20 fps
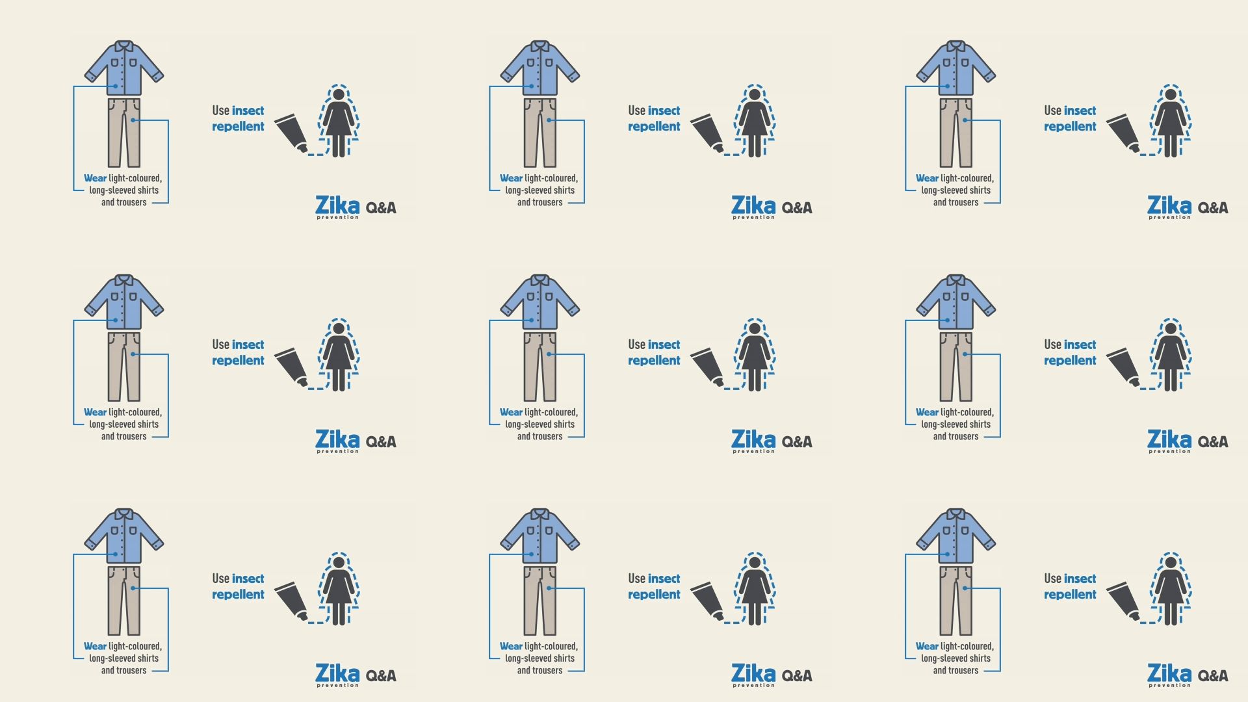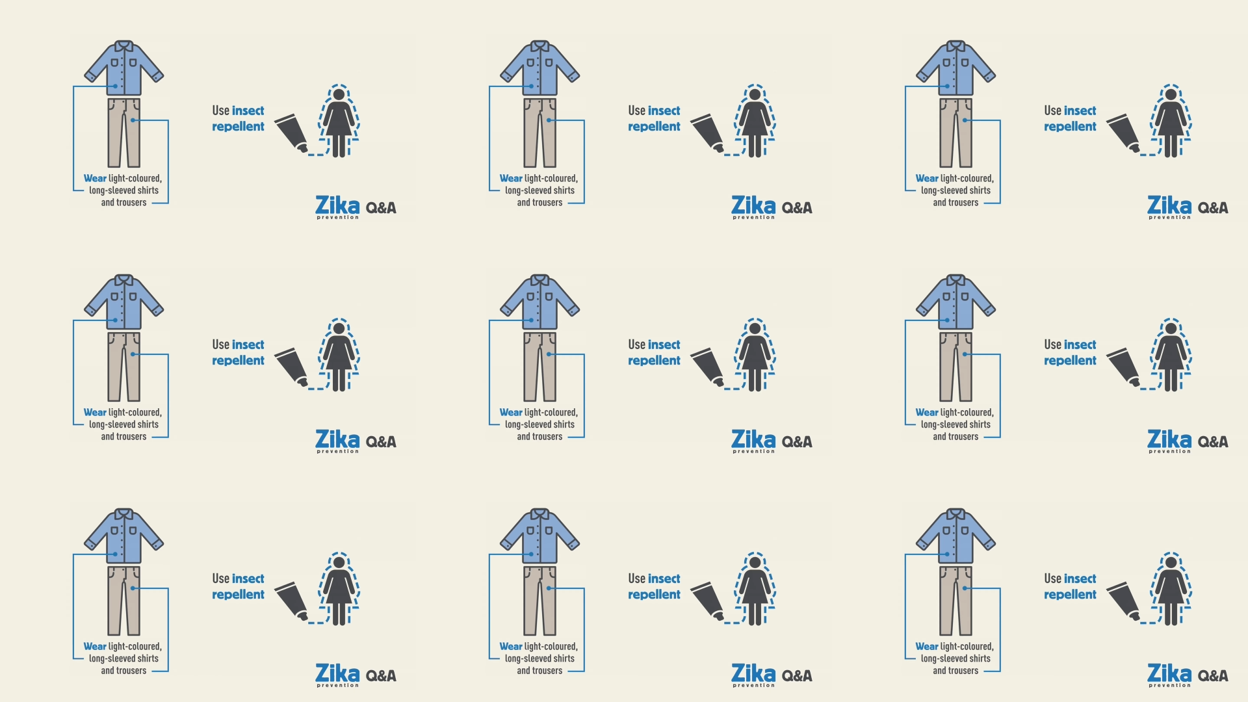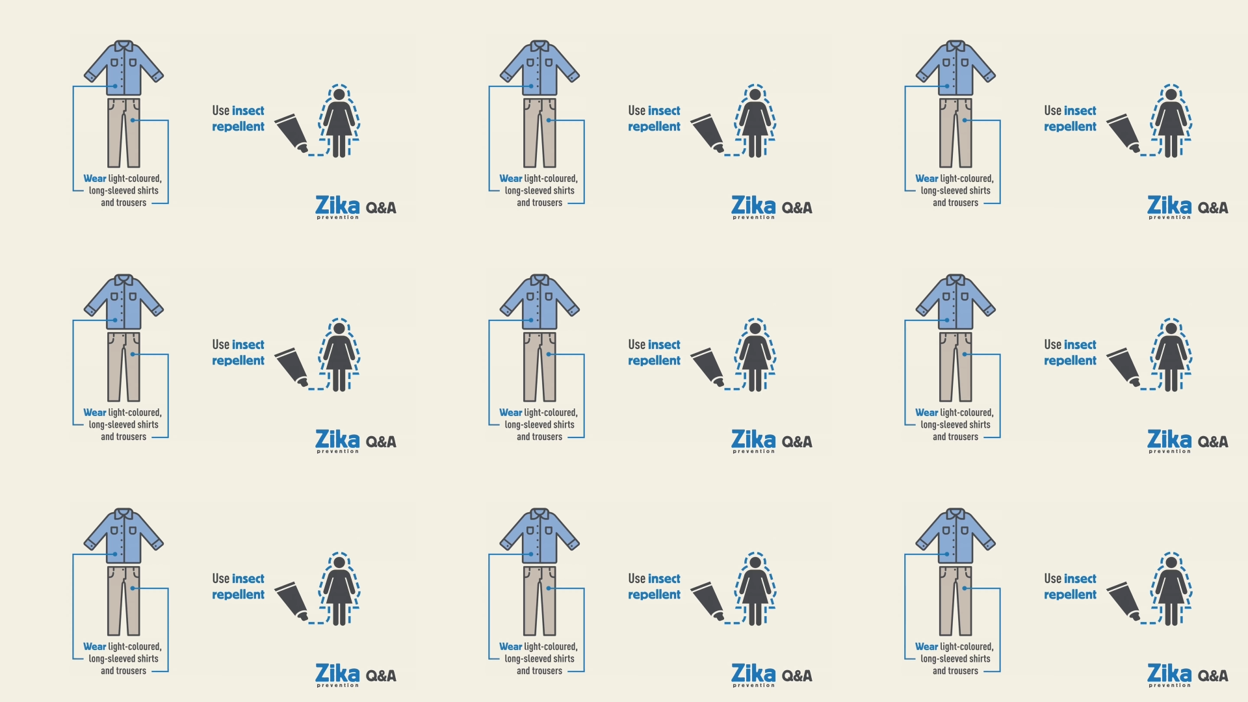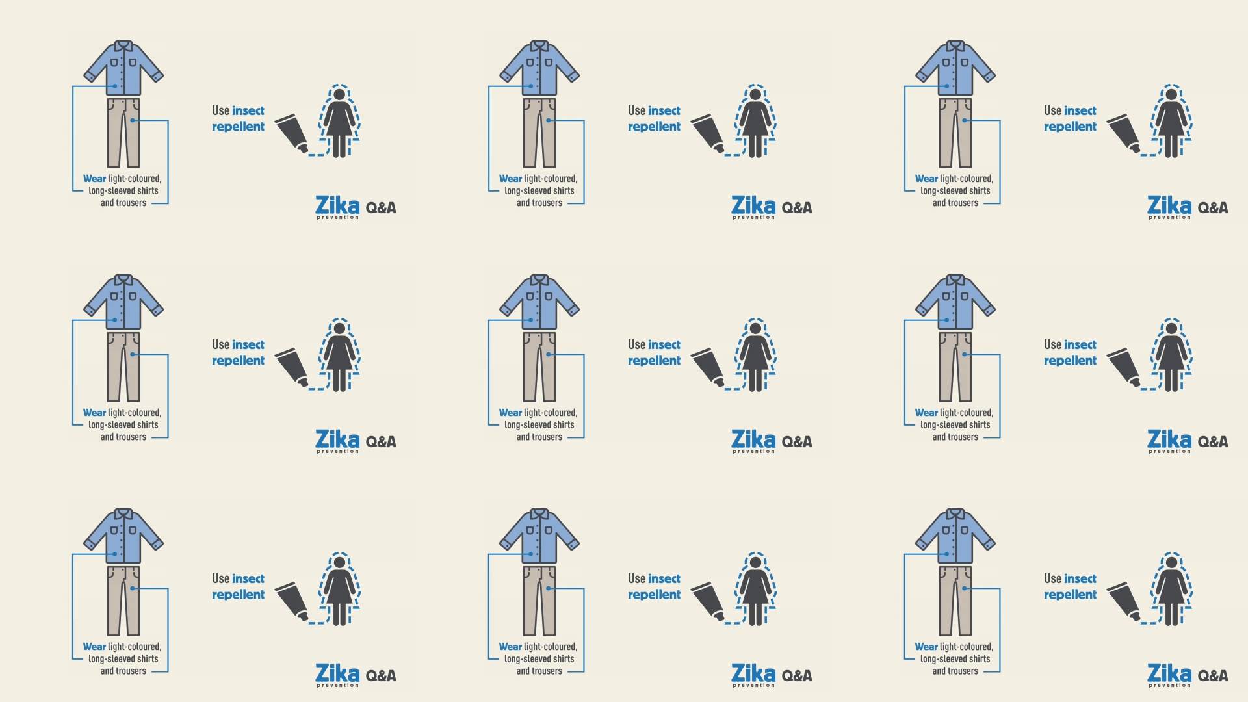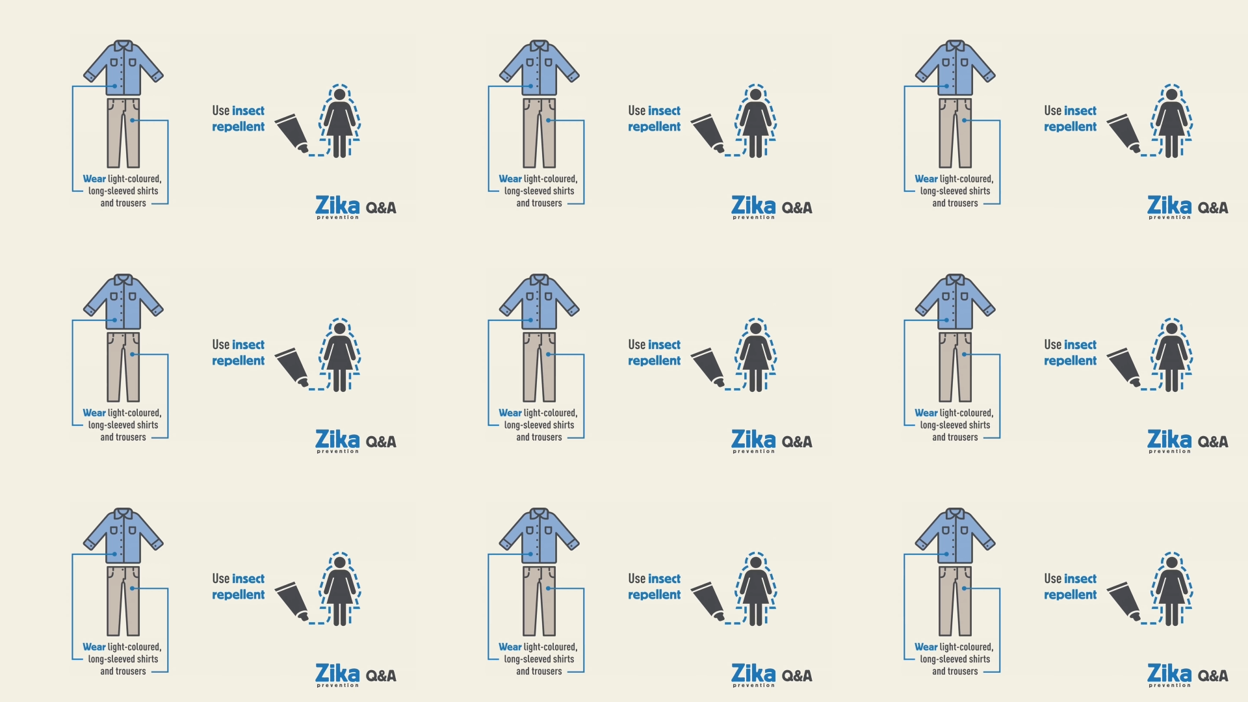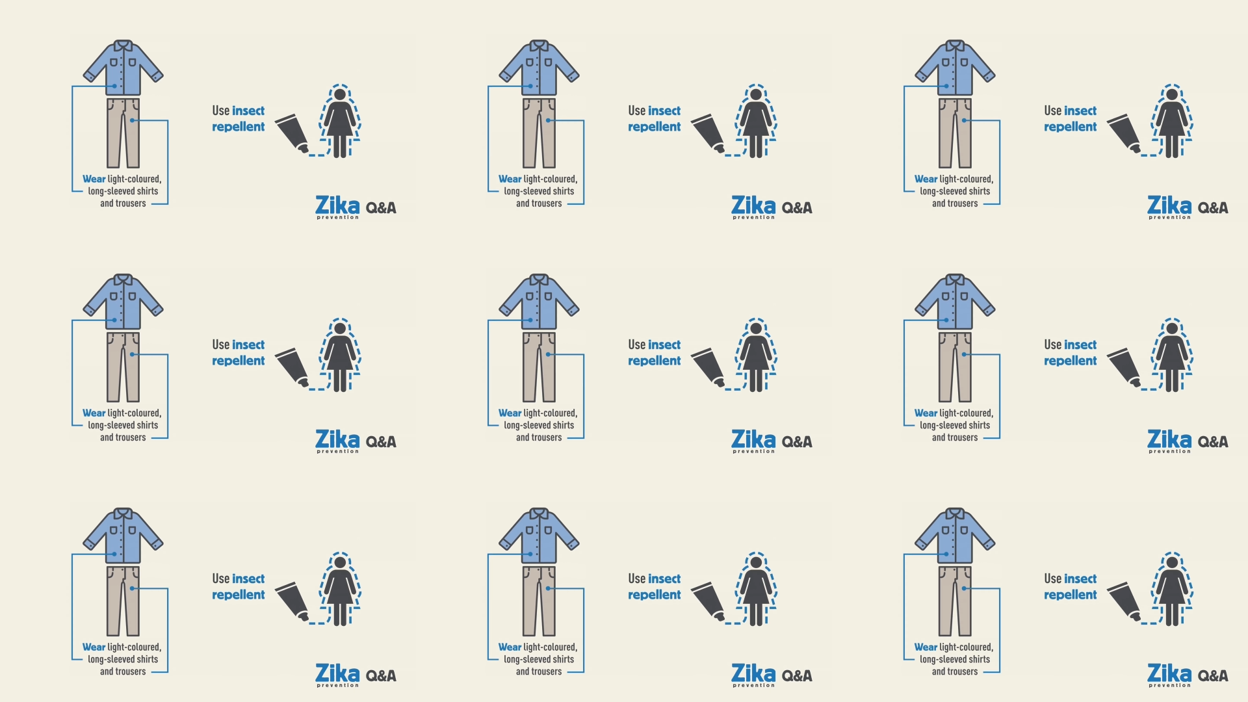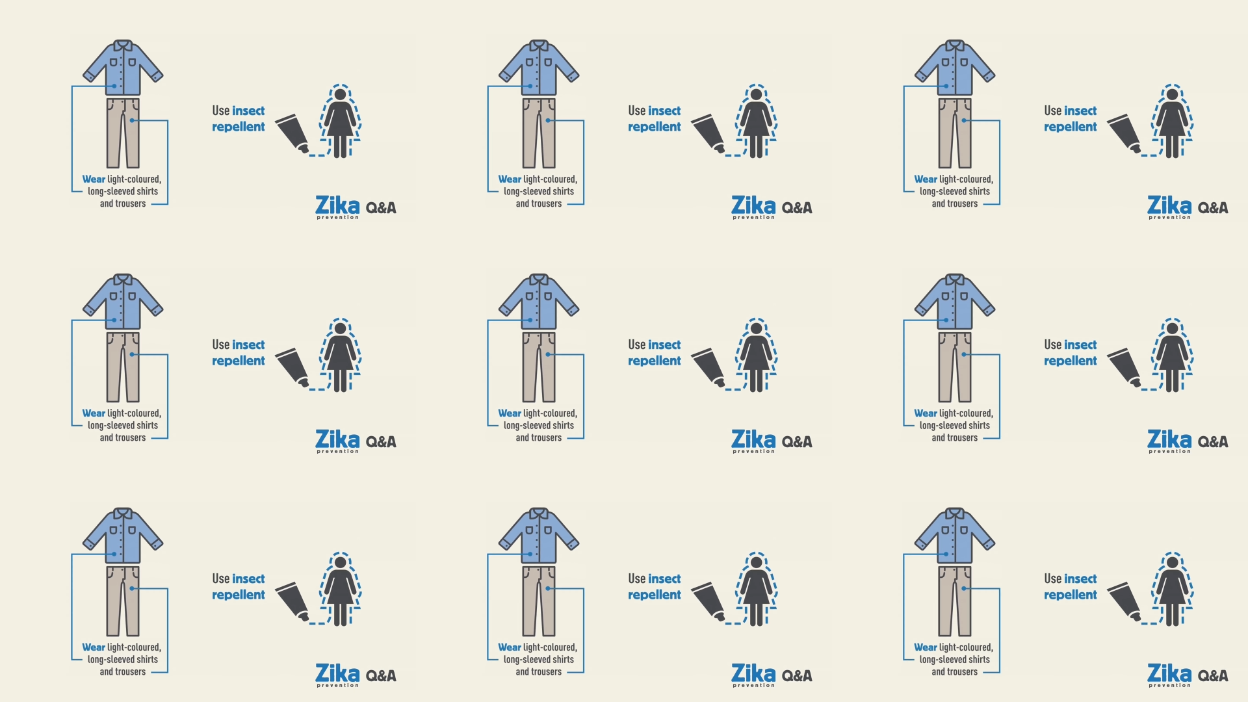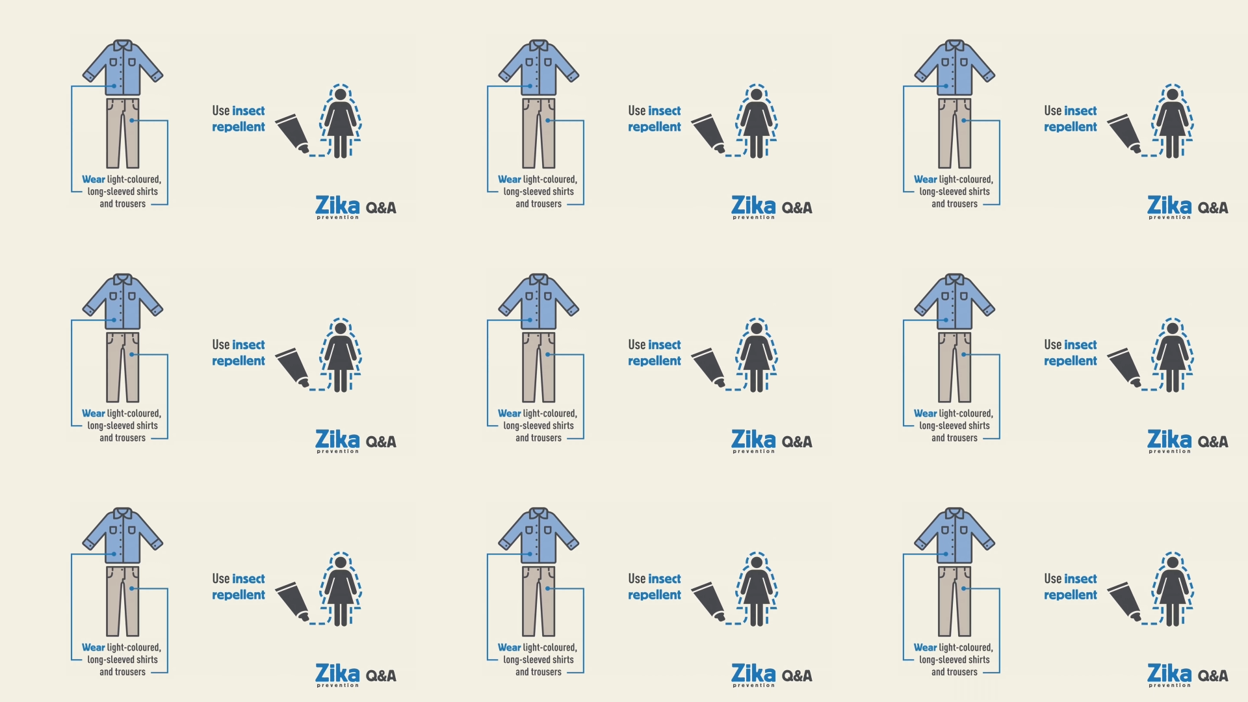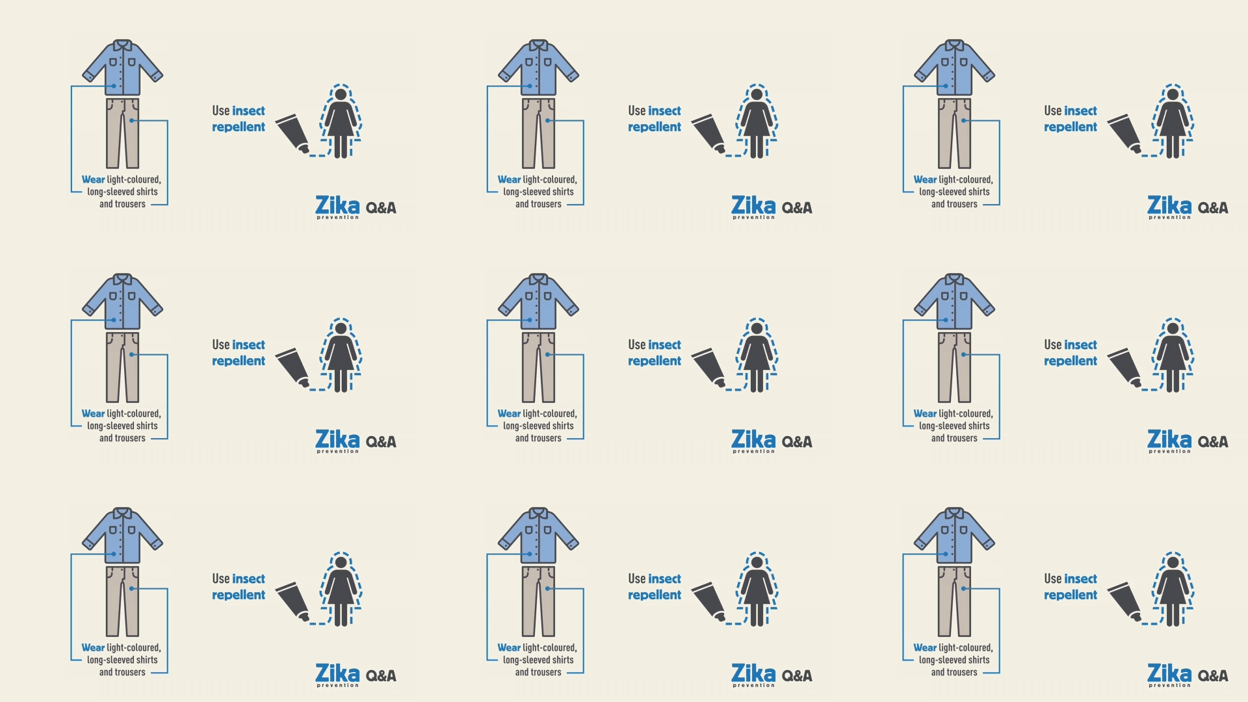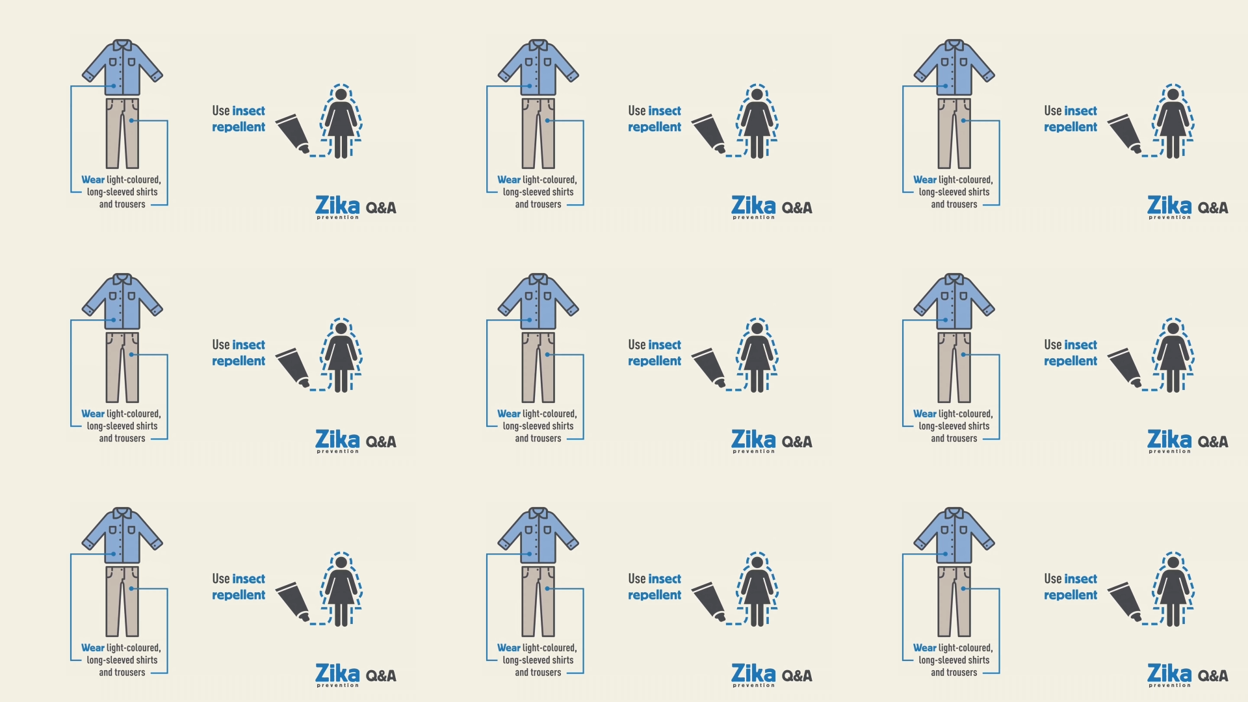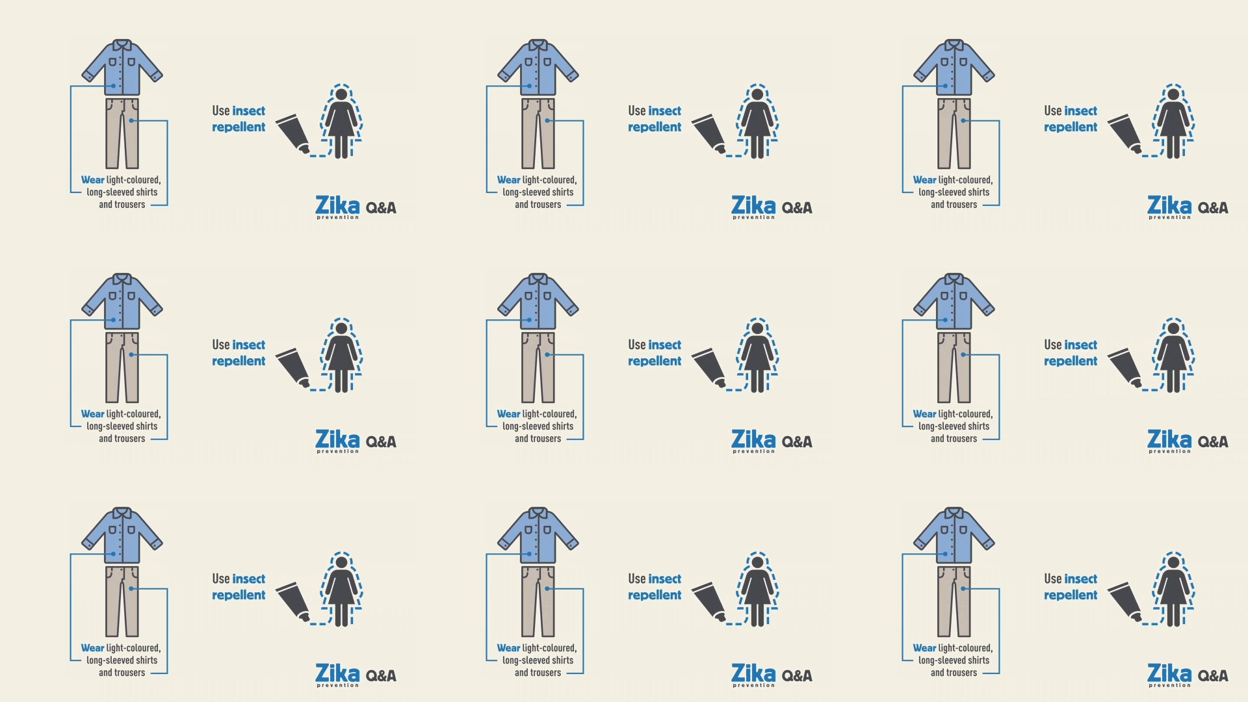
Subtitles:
[unreadable: no face in view]